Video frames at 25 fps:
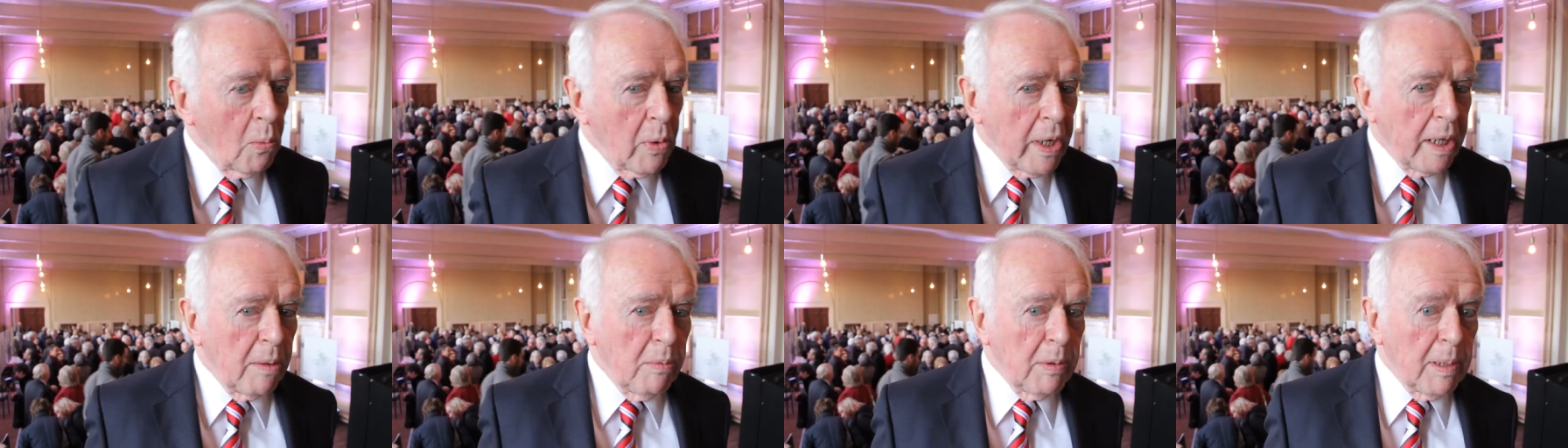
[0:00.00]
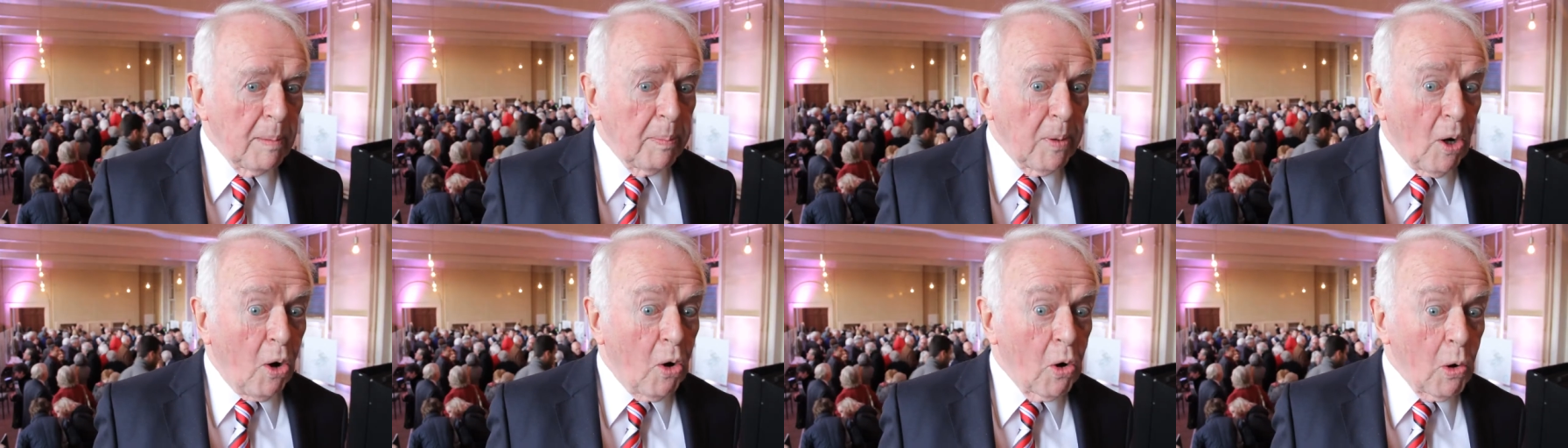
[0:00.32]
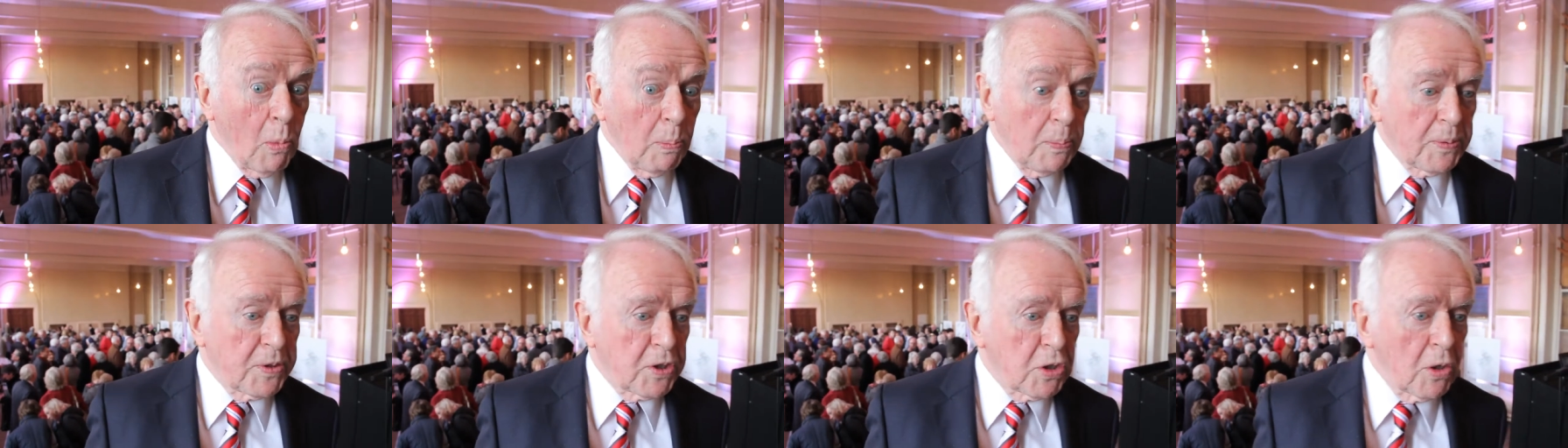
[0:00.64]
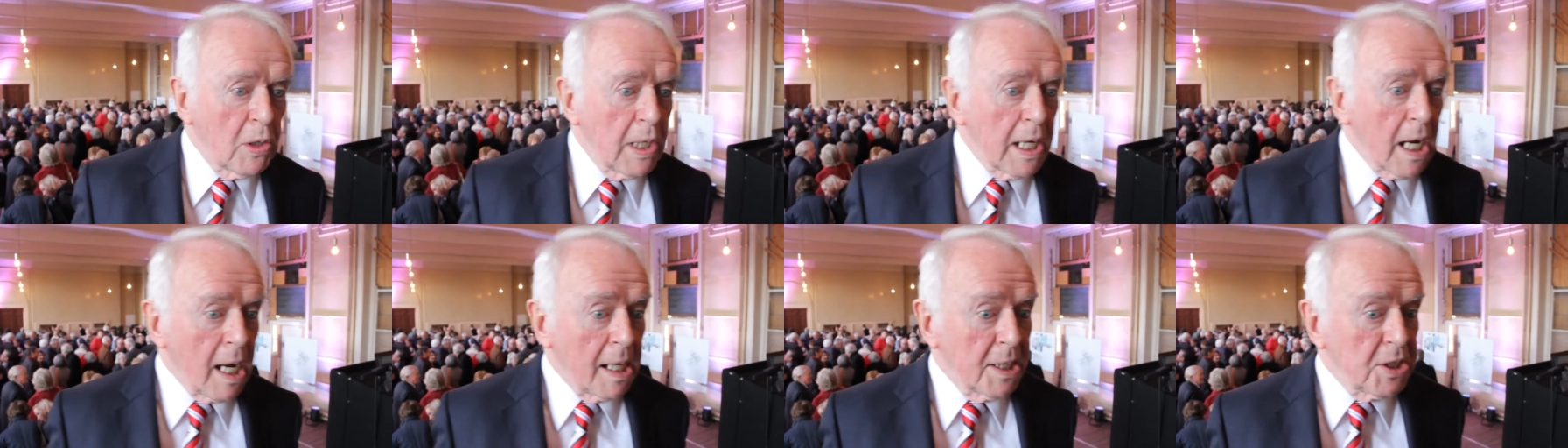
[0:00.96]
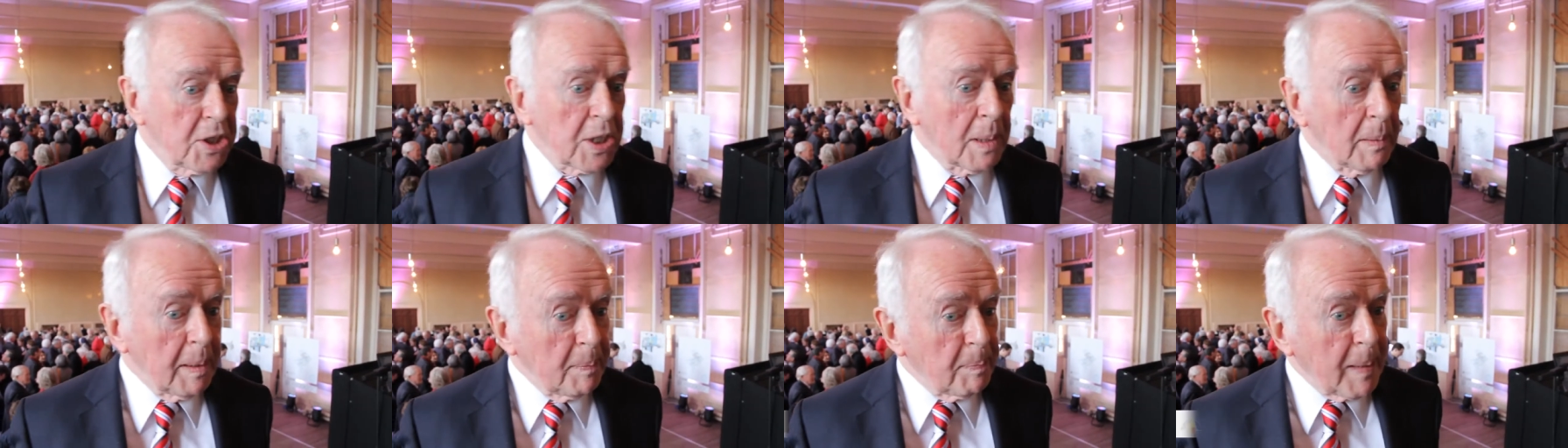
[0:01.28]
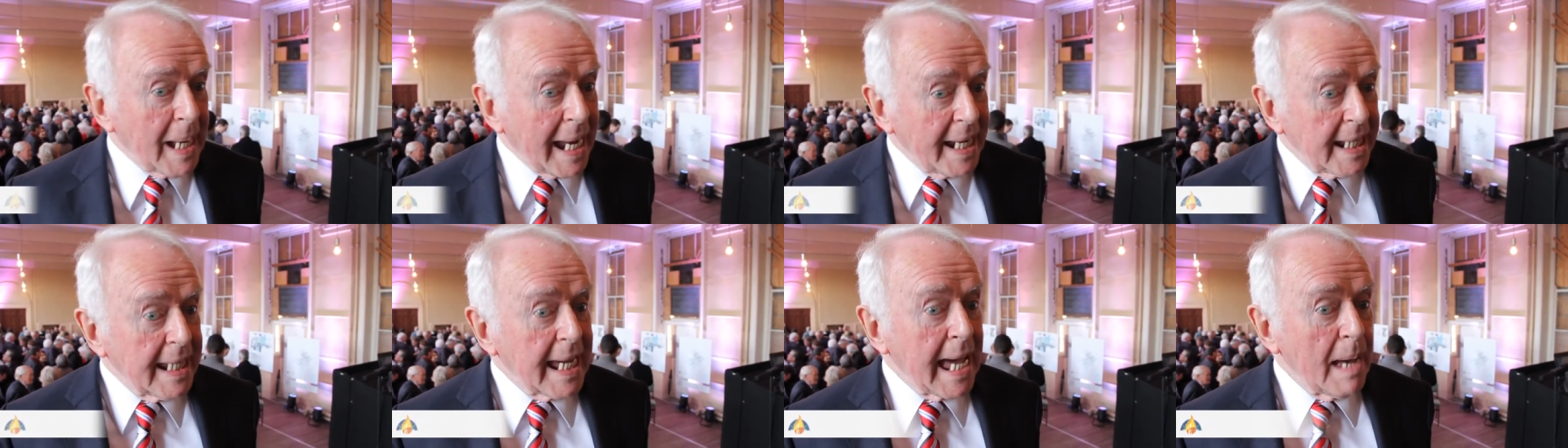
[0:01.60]
We will hope to lodge a
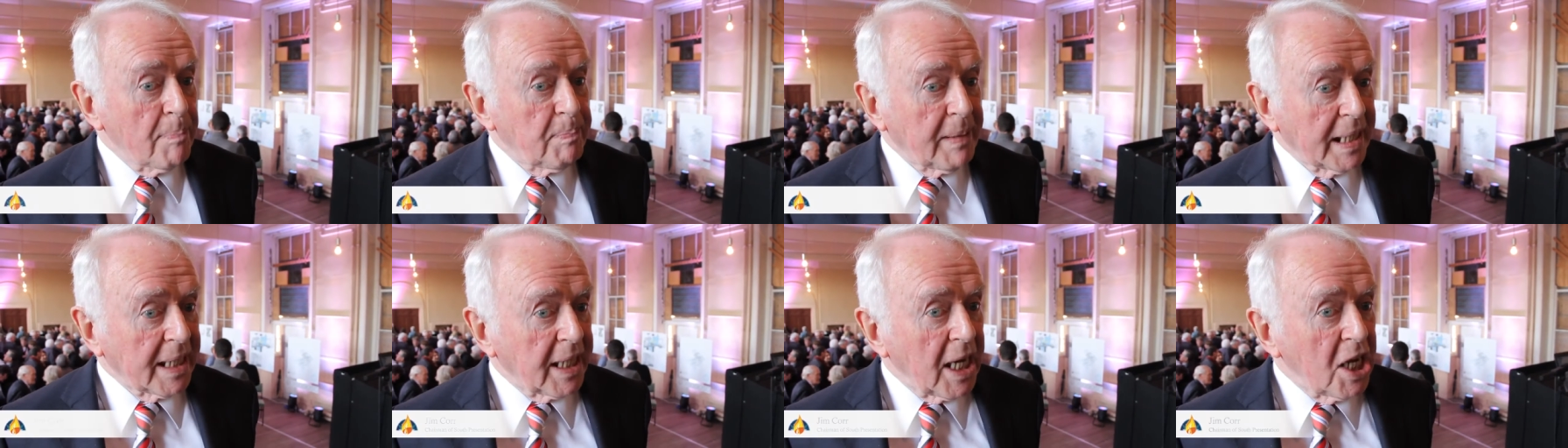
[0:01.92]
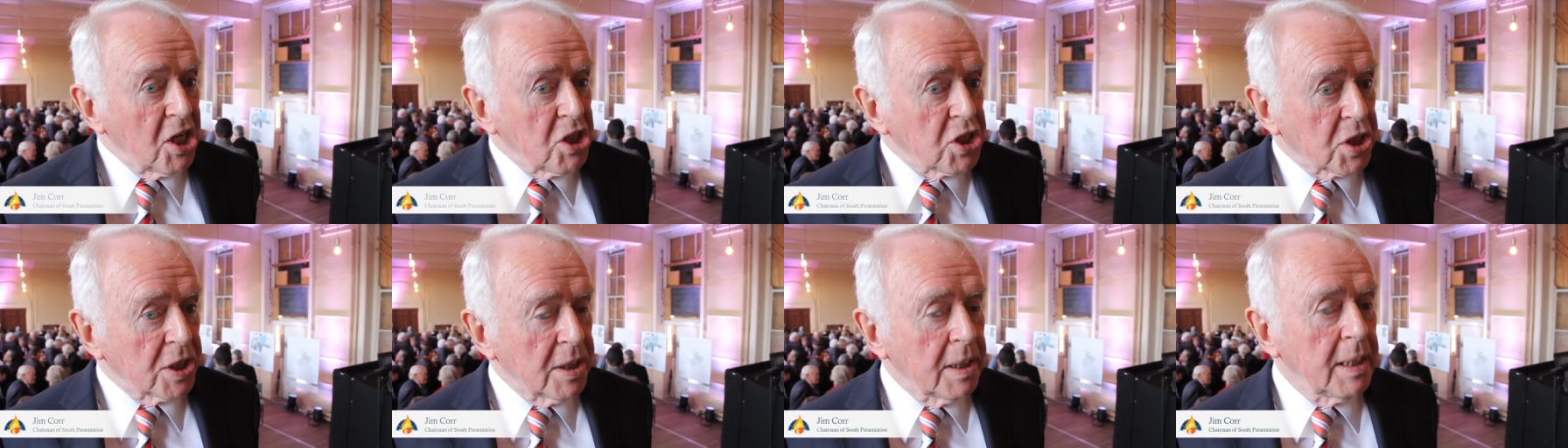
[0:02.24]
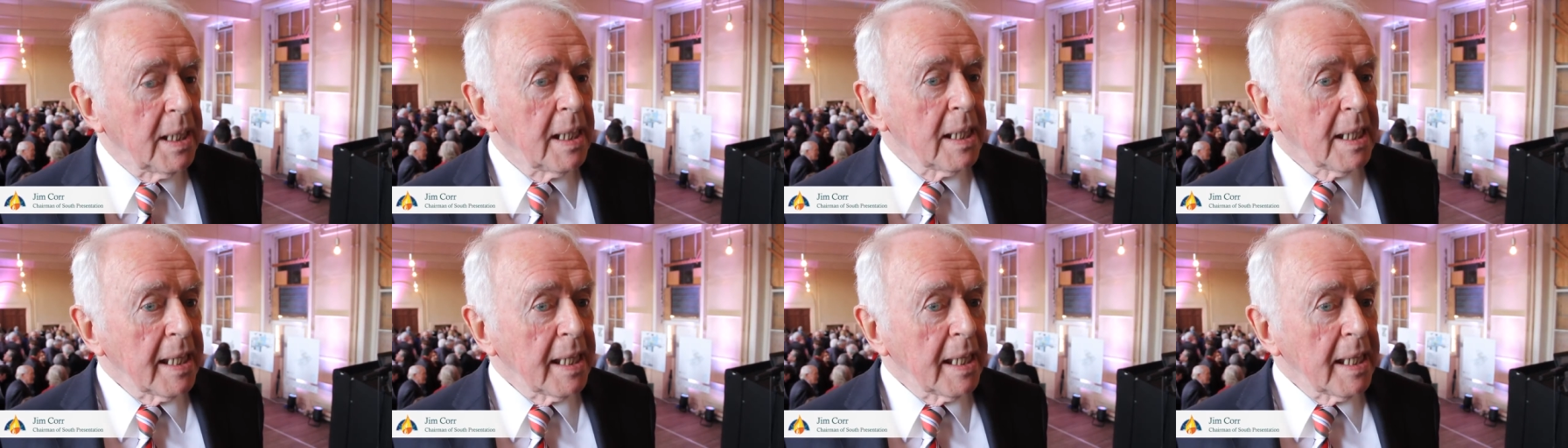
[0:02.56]
planning application